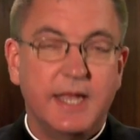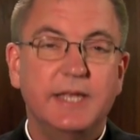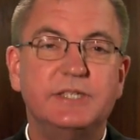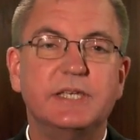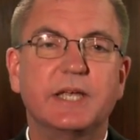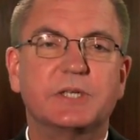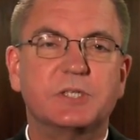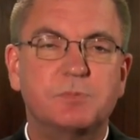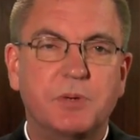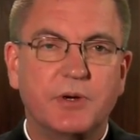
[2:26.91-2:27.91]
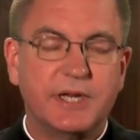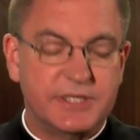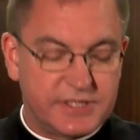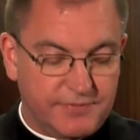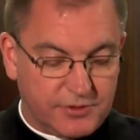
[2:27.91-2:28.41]
His
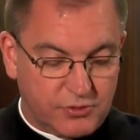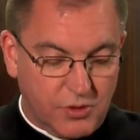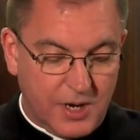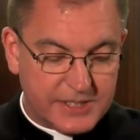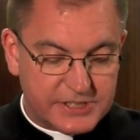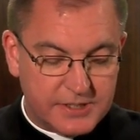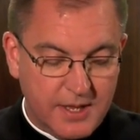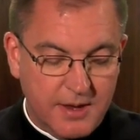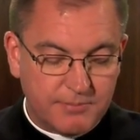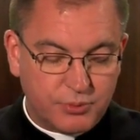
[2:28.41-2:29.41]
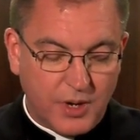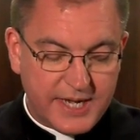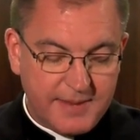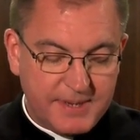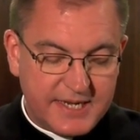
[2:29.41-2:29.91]
experience of the cross
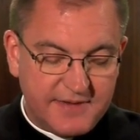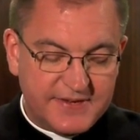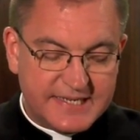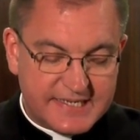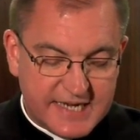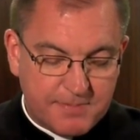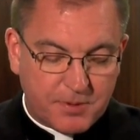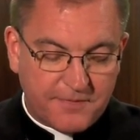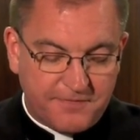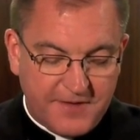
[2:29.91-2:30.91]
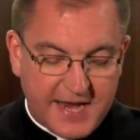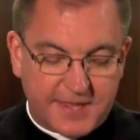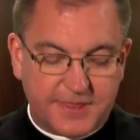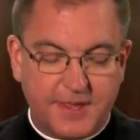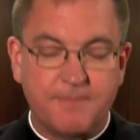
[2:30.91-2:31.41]
brought him an even deeper
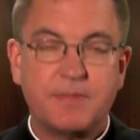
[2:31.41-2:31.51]
faith,